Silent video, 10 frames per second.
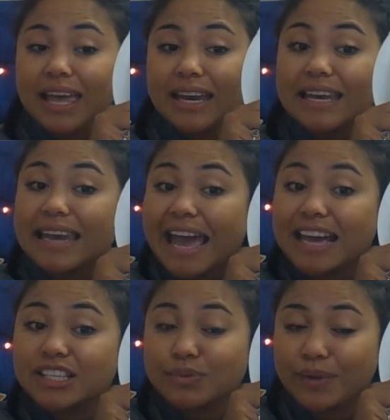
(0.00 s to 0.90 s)

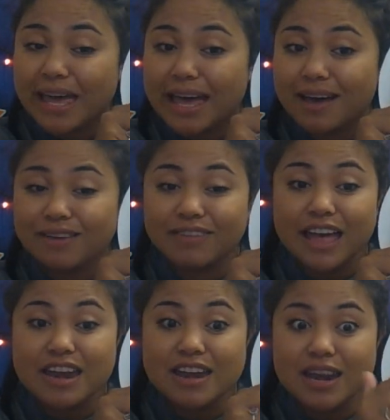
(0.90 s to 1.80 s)
Next, we have
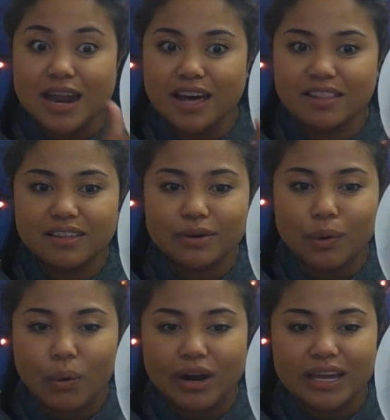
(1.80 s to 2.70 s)
another
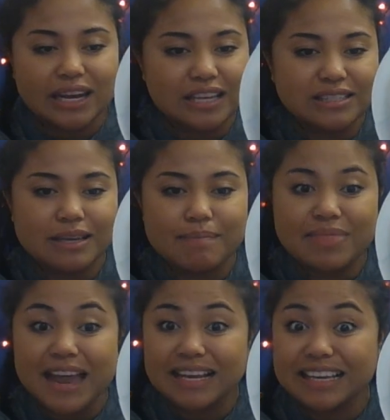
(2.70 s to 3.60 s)
organism
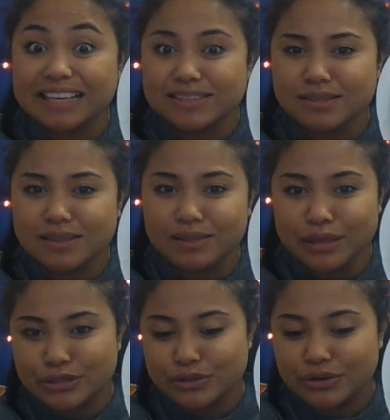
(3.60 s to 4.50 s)
that eats the
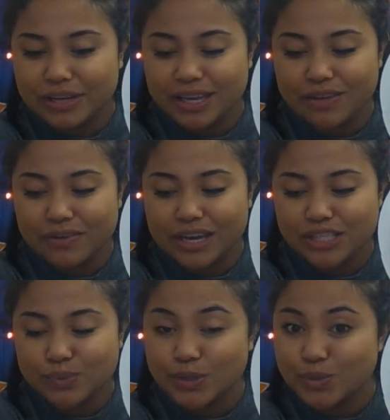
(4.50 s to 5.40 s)
lizard. Can you
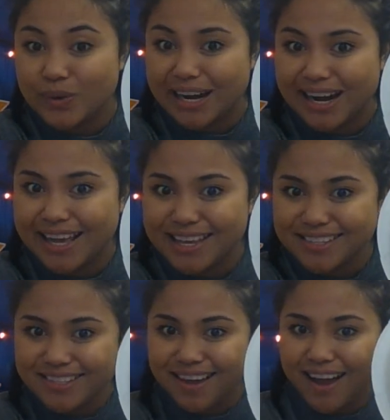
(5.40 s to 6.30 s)
guess which one it
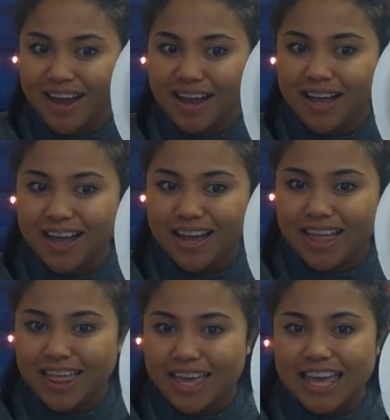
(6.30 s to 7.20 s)
is?
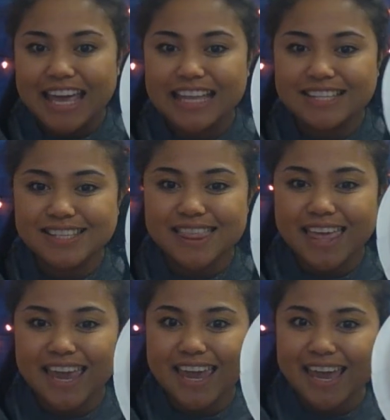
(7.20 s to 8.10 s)
It's
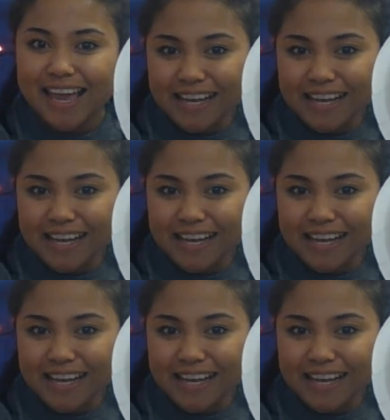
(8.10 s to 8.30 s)
the